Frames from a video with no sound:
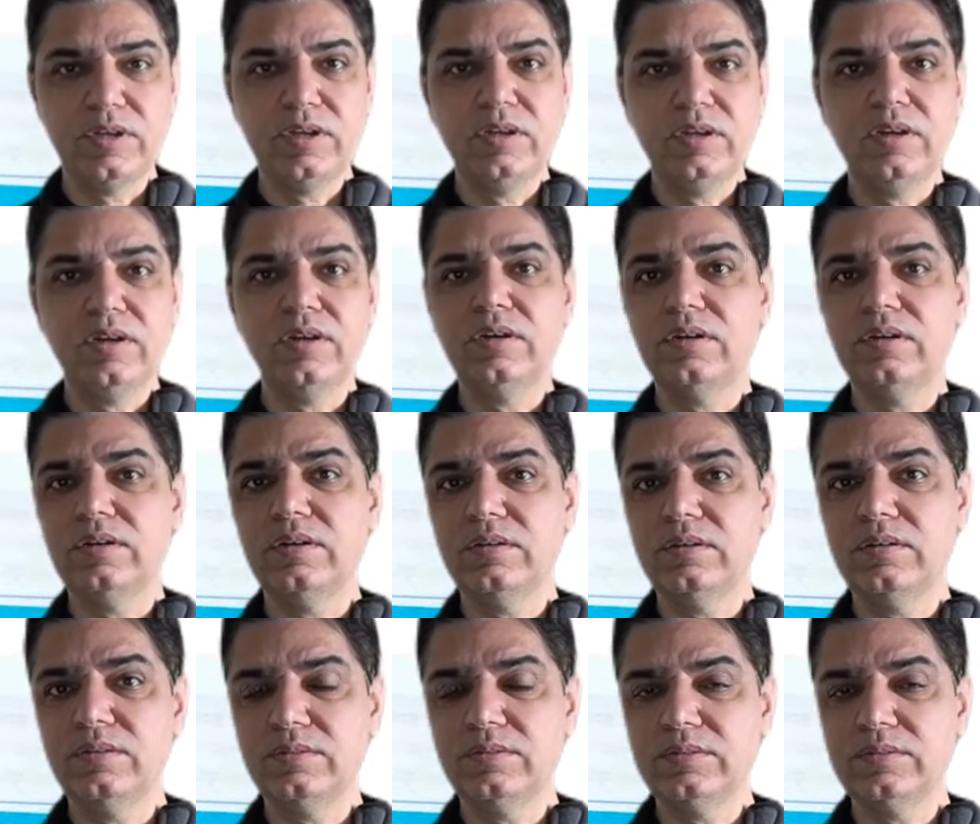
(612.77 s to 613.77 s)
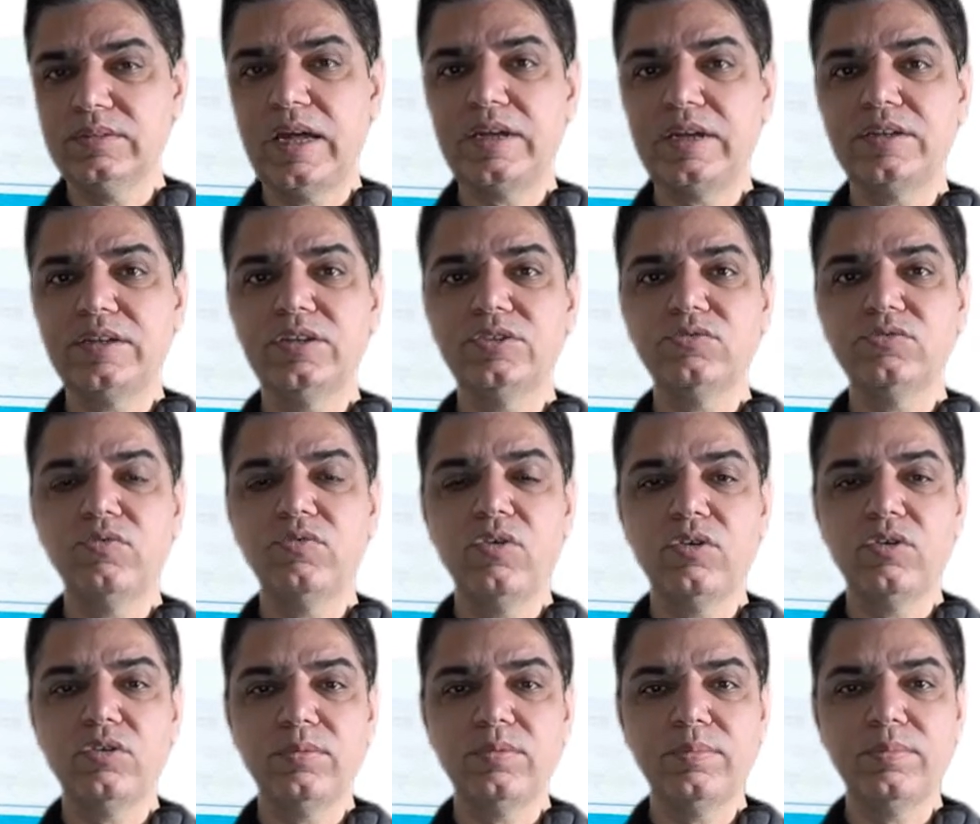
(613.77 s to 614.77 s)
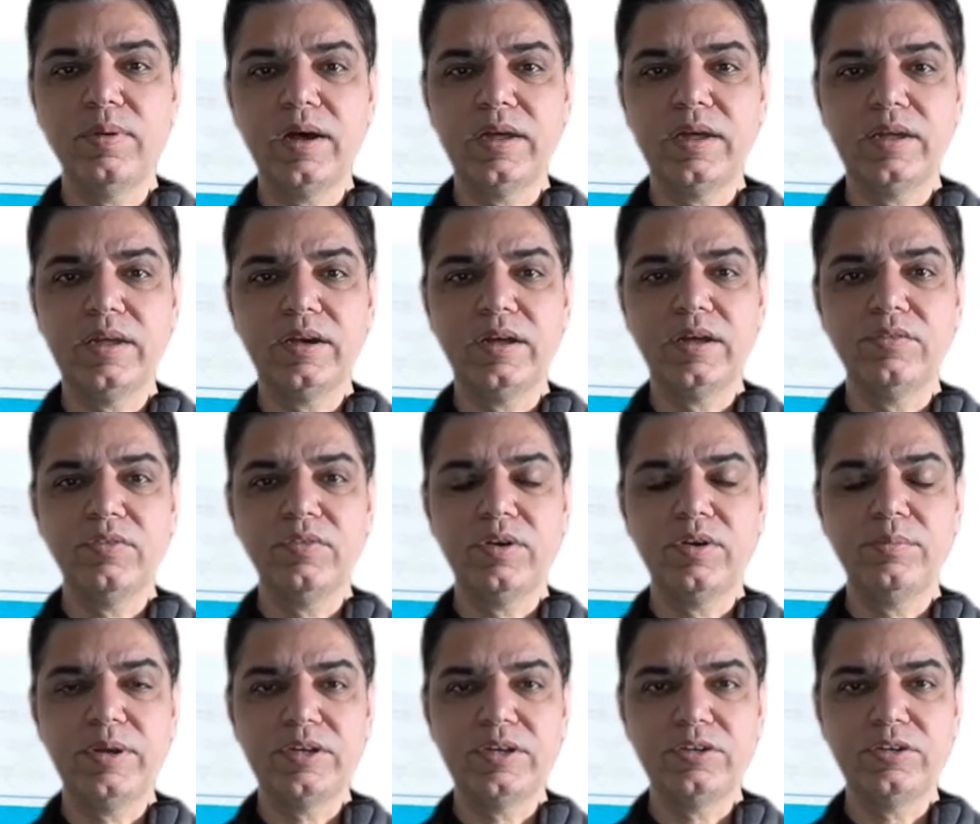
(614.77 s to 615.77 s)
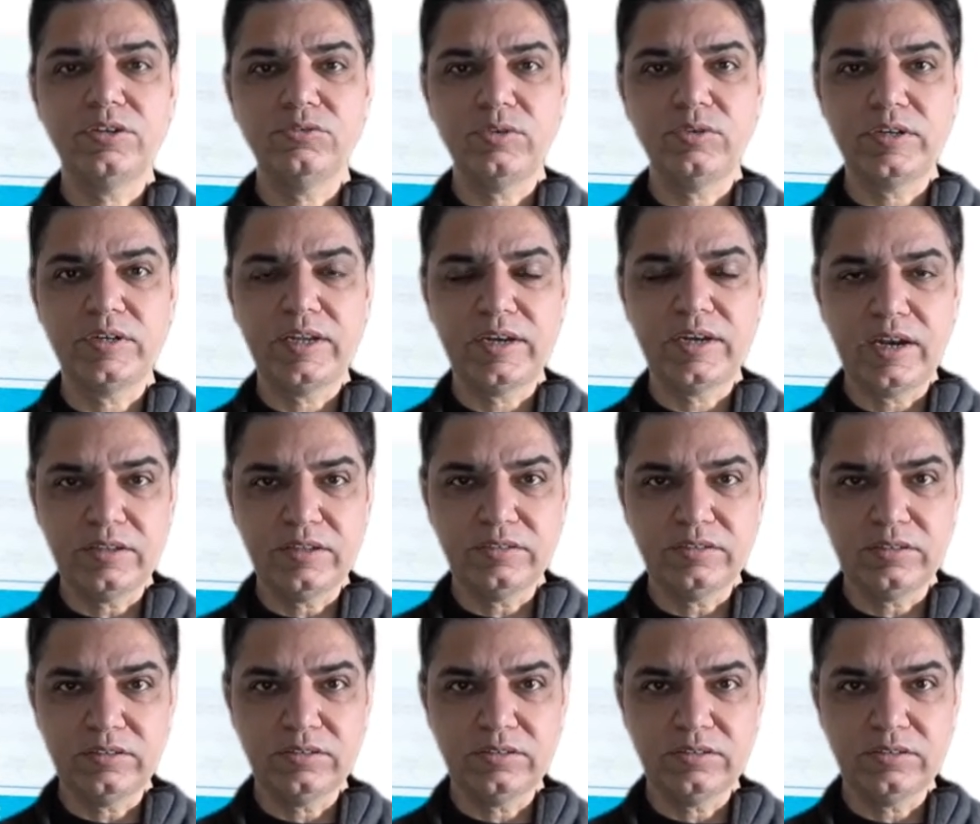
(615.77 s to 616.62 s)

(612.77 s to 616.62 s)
that is followed by confirmatory sweat analysis.